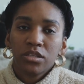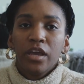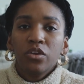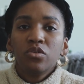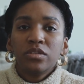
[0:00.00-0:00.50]

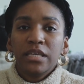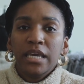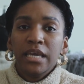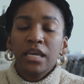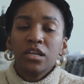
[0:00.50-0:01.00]
They use
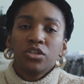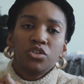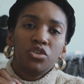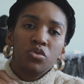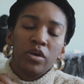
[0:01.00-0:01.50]
heat
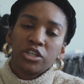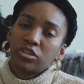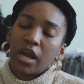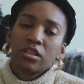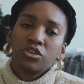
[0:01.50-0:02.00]
to
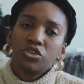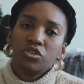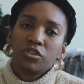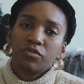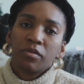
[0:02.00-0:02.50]
extract the
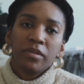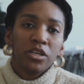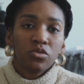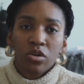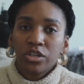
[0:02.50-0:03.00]
juice from
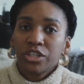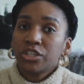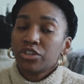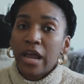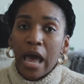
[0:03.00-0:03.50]
these
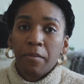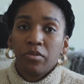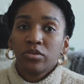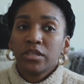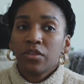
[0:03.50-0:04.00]
oranges or apples,